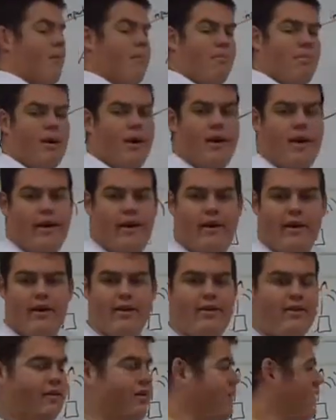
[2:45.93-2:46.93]
but,
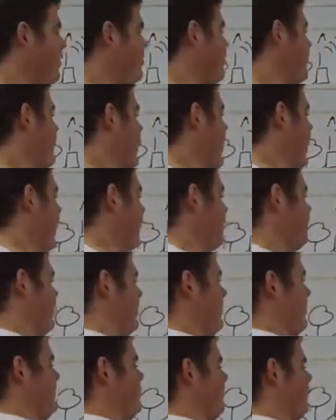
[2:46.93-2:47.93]
they're not going to be
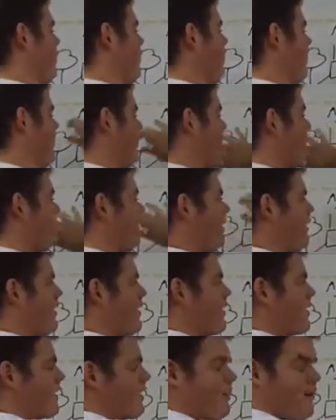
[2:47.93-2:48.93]
able to talk
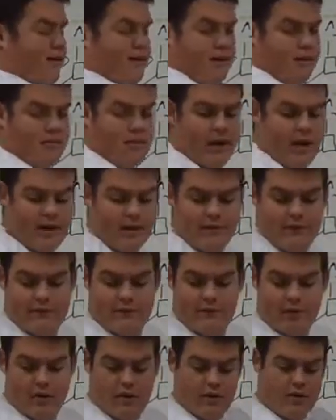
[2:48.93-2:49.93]
here back and
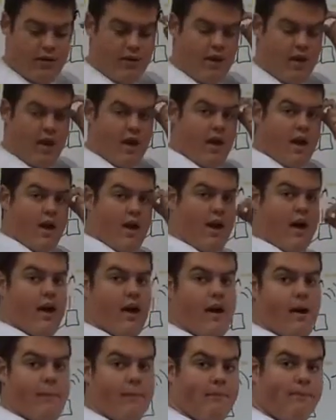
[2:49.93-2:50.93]
forth.
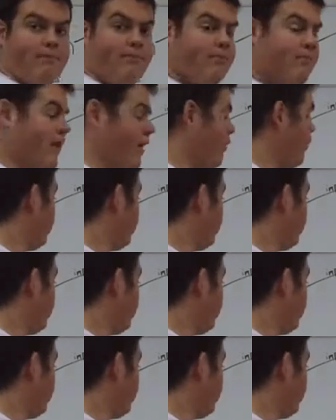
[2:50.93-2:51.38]
Now,